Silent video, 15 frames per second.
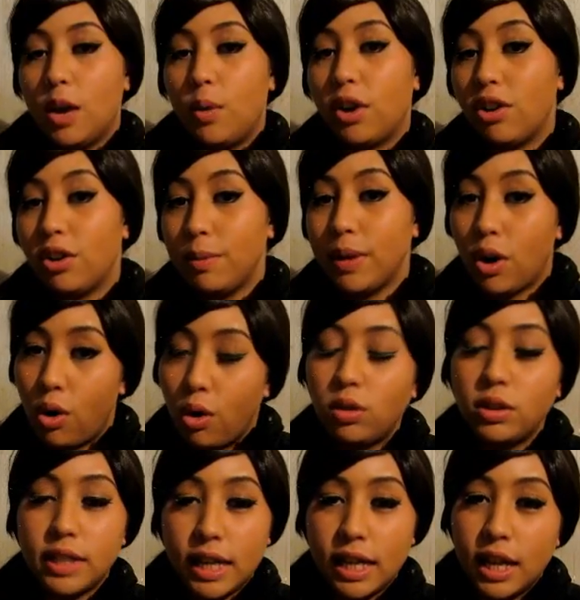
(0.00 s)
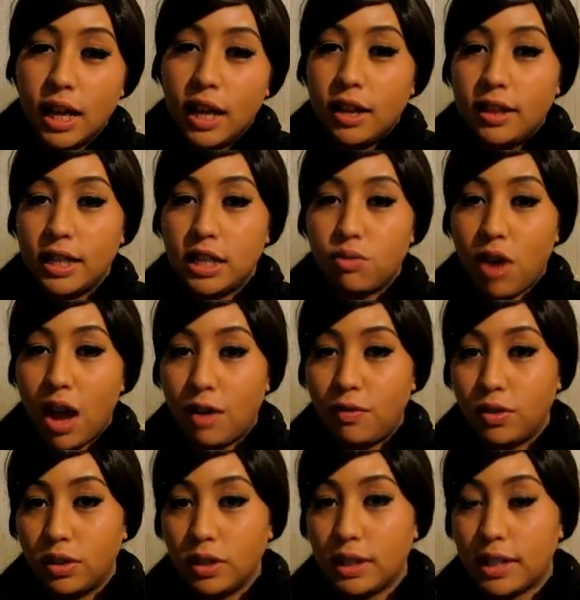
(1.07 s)
Now we're going to be holding this
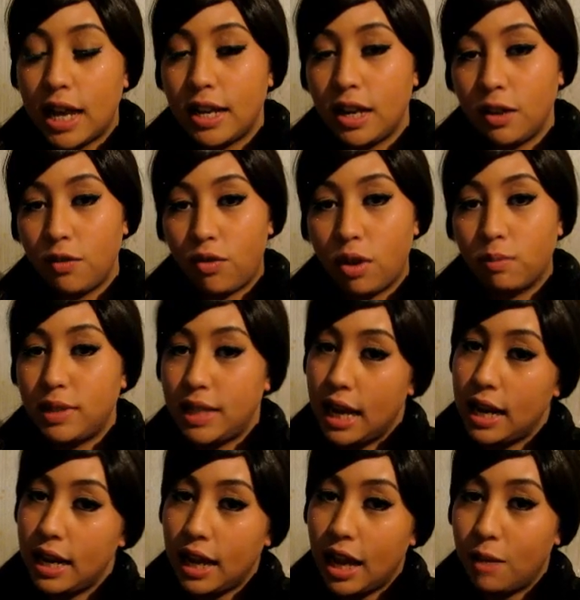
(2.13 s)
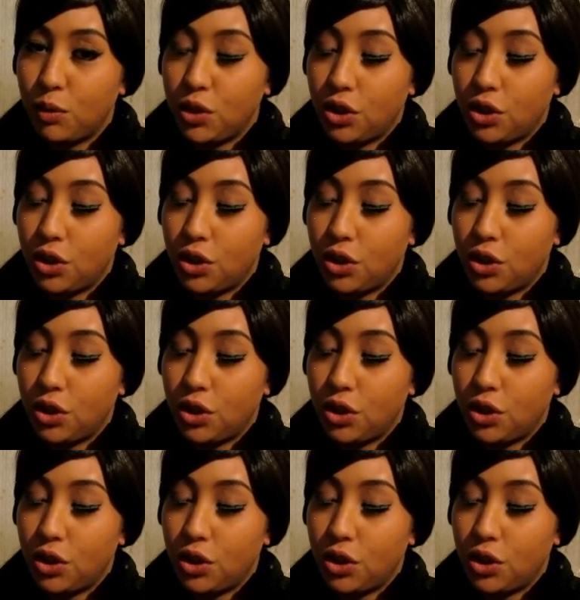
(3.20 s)
raffle starting from 10 a.m.